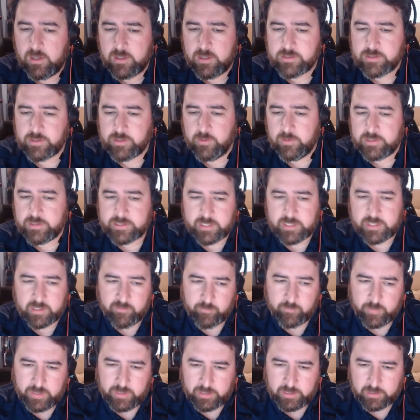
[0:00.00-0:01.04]
So instead
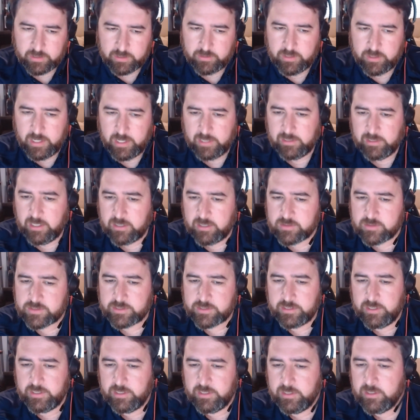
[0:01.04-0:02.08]
of being an
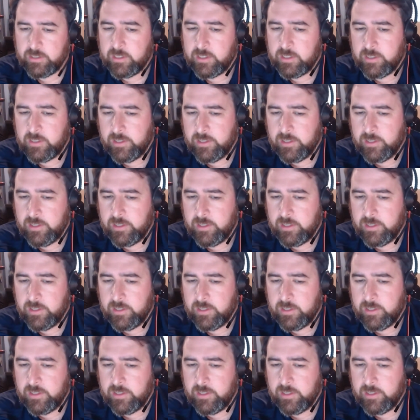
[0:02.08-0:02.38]
LLC,